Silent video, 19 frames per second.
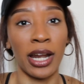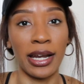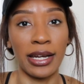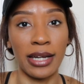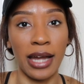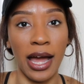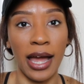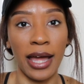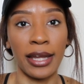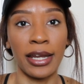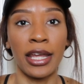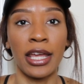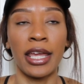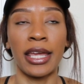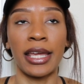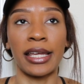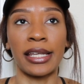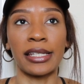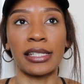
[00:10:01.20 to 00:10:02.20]
i not
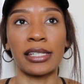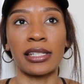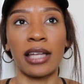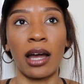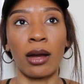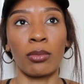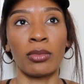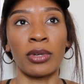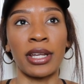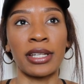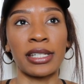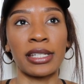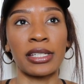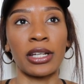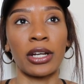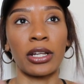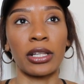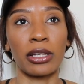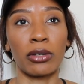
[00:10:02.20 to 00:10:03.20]
and stop
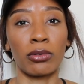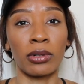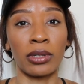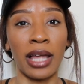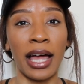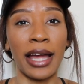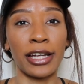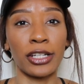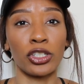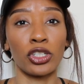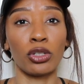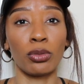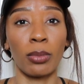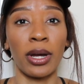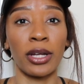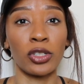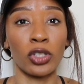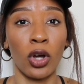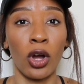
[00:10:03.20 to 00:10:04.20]
necessarily relying too
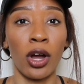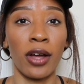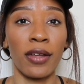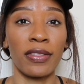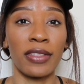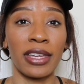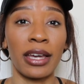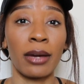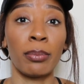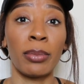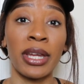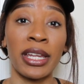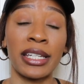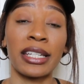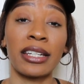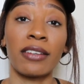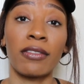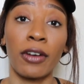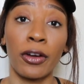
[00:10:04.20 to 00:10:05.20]
much on the
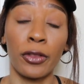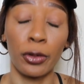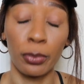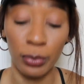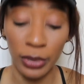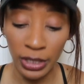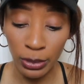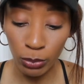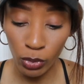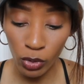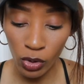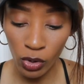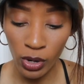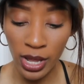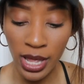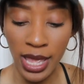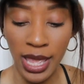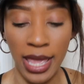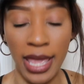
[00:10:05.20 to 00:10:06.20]
opinion of other people
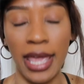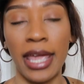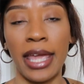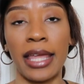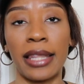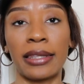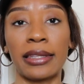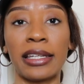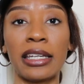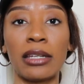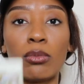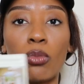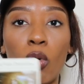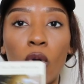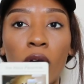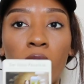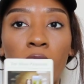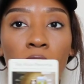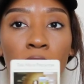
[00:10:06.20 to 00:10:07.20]
and lean
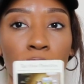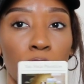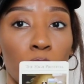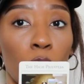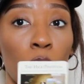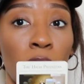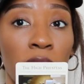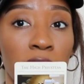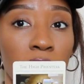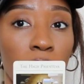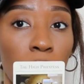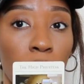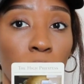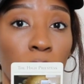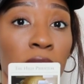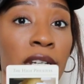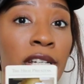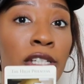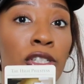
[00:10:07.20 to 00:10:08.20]
more on one's
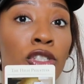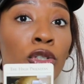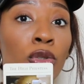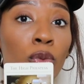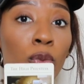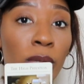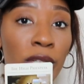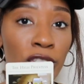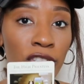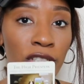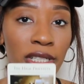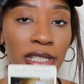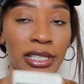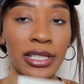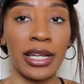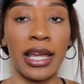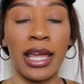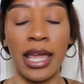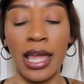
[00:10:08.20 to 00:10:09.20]
own
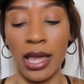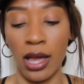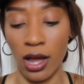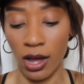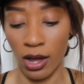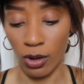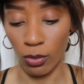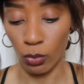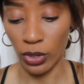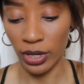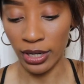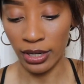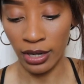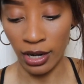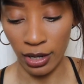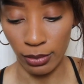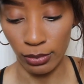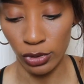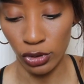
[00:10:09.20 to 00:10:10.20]
intuition um, when it
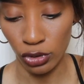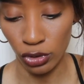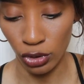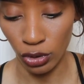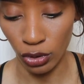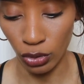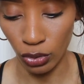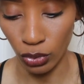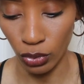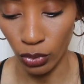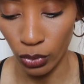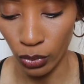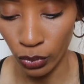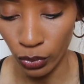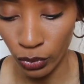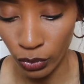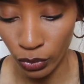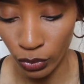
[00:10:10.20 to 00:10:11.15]
comes to